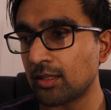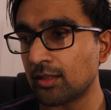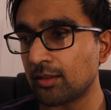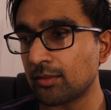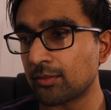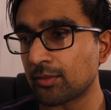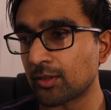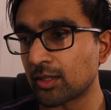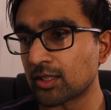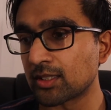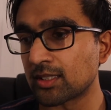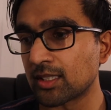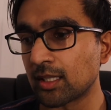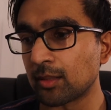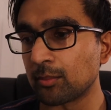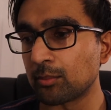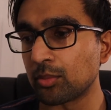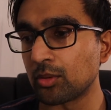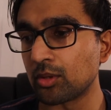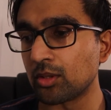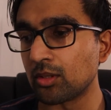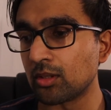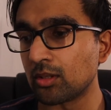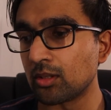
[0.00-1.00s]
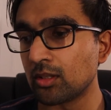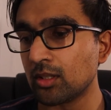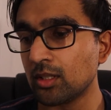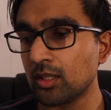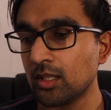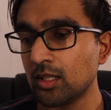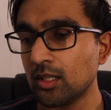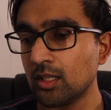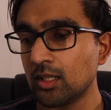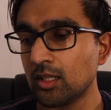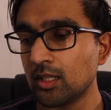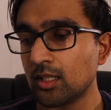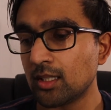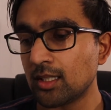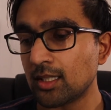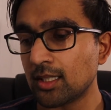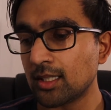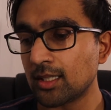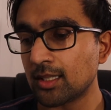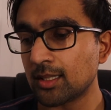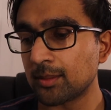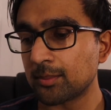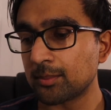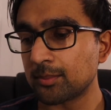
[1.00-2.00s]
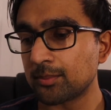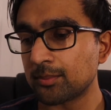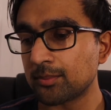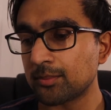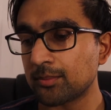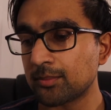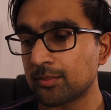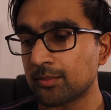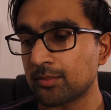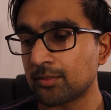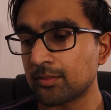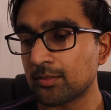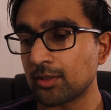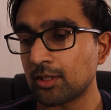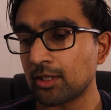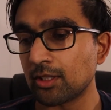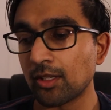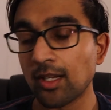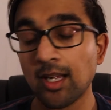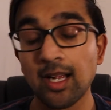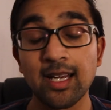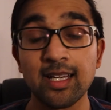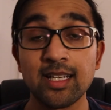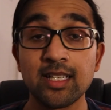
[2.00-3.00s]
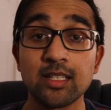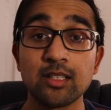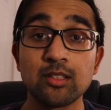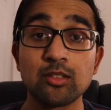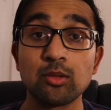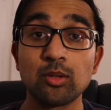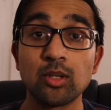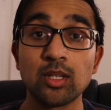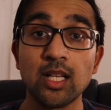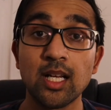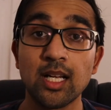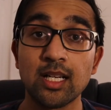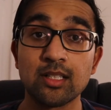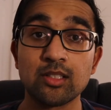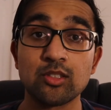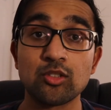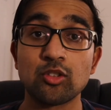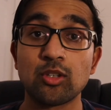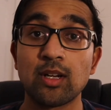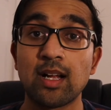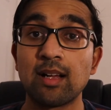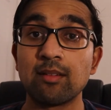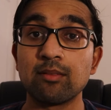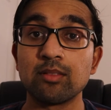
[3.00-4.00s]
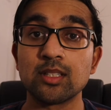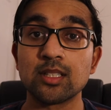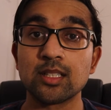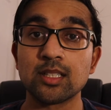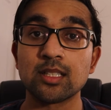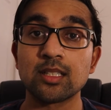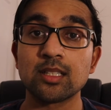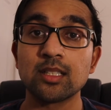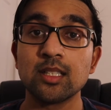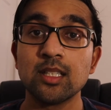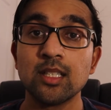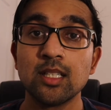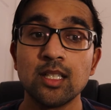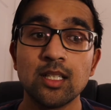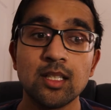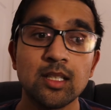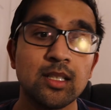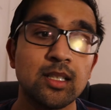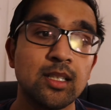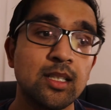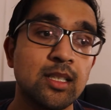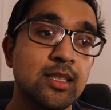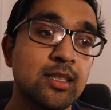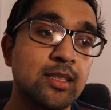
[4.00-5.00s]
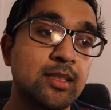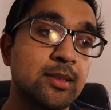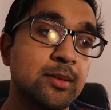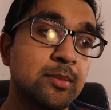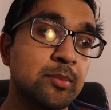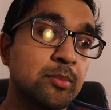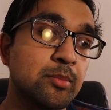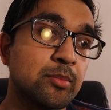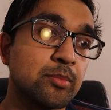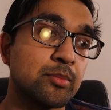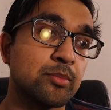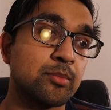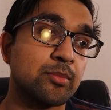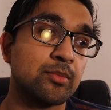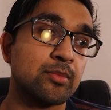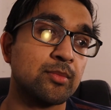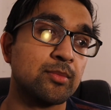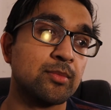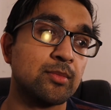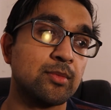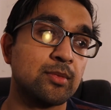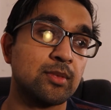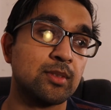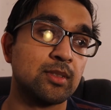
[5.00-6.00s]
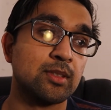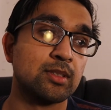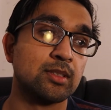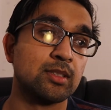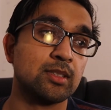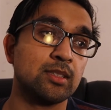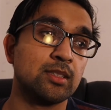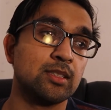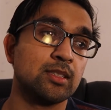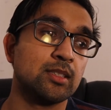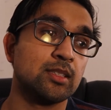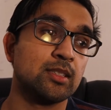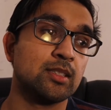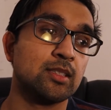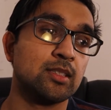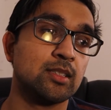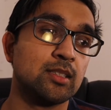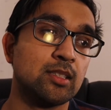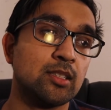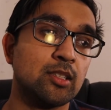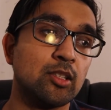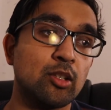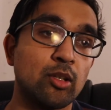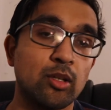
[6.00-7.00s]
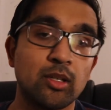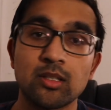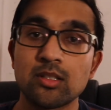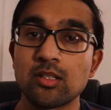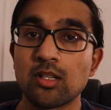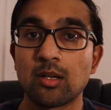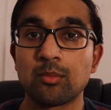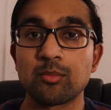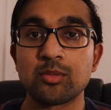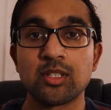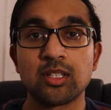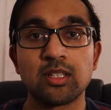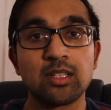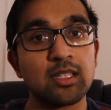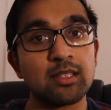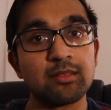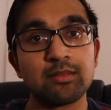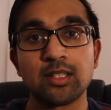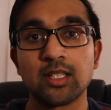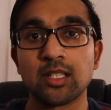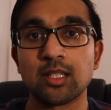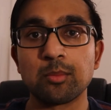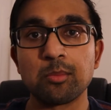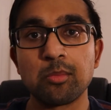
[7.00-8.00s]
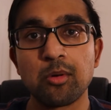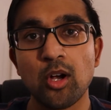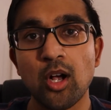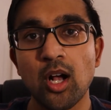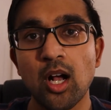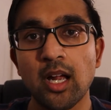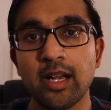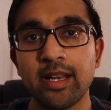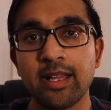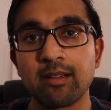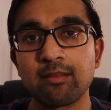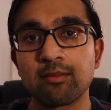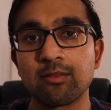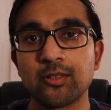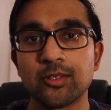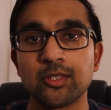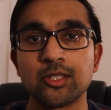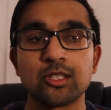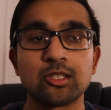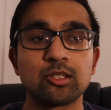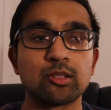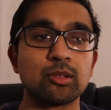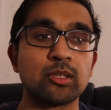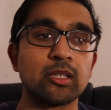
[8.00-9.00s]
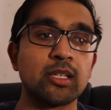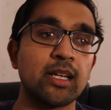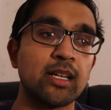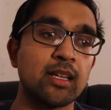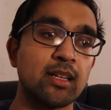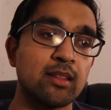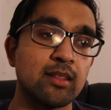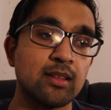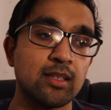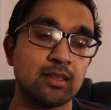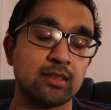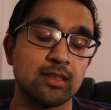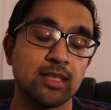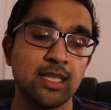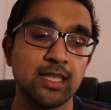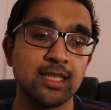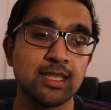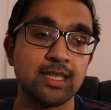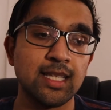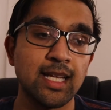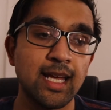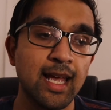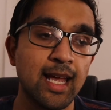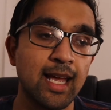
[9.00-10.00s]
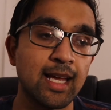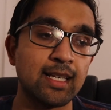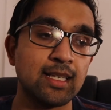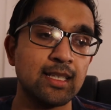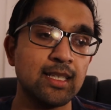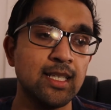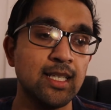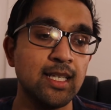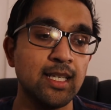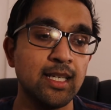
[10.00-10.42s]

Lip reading: for example, I didn't do a lot of traveling, um, in terms of living abroad ever or anything like that.